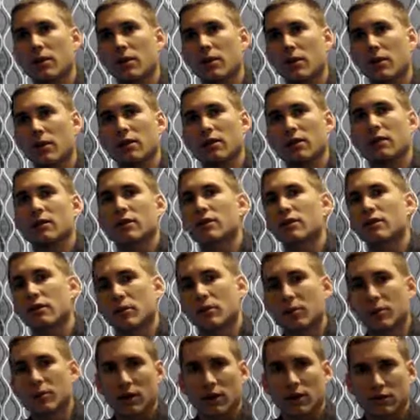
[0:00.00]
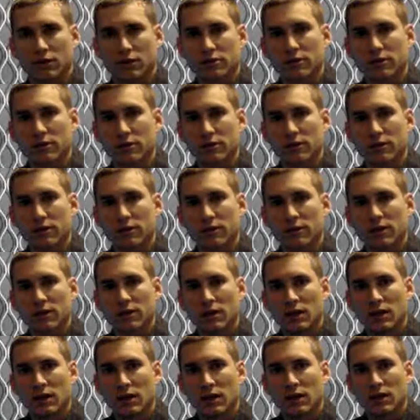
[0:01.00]
they're going to look to your product or service.
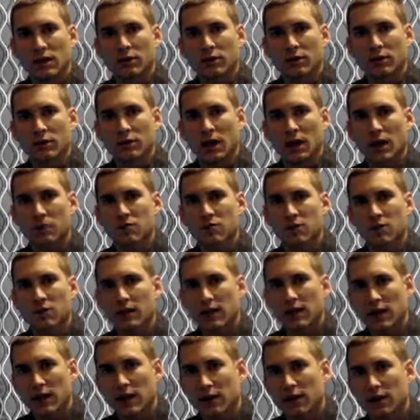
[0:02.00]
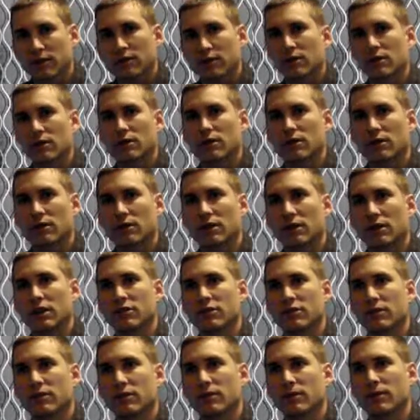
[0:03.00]
So capturing the next
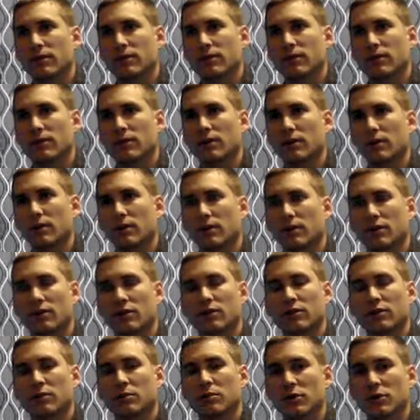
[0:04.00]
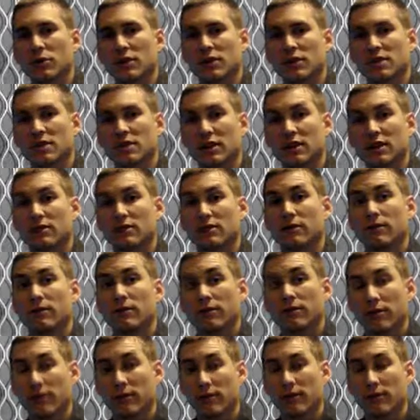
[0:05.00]
generation of consumers is actually
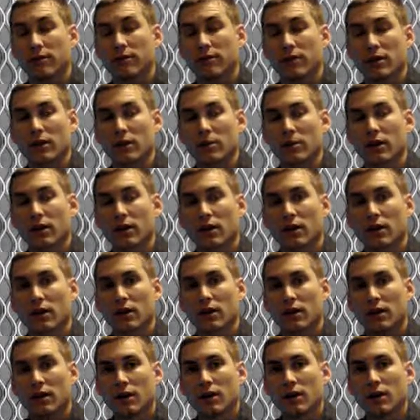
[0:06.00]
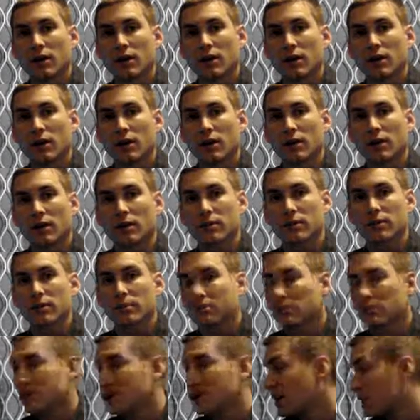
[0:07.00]
very, very big
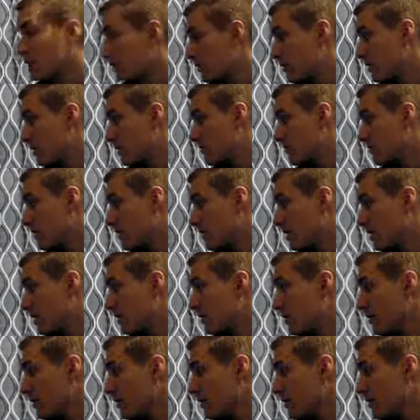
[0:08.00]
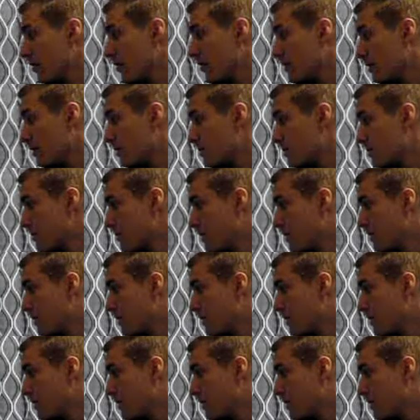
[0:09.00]
potential for digital signage.